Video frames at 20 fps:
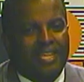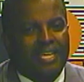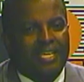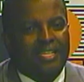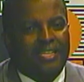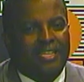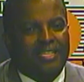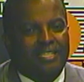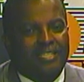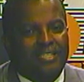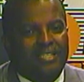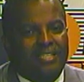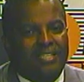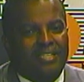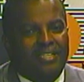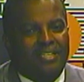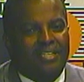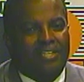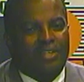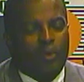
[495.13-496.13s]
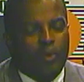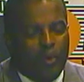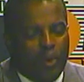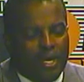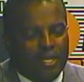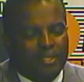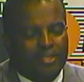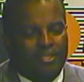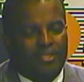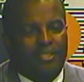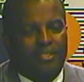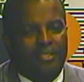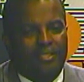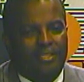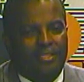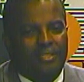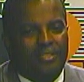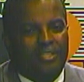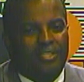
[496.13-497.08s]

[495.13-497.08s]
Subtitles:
think the question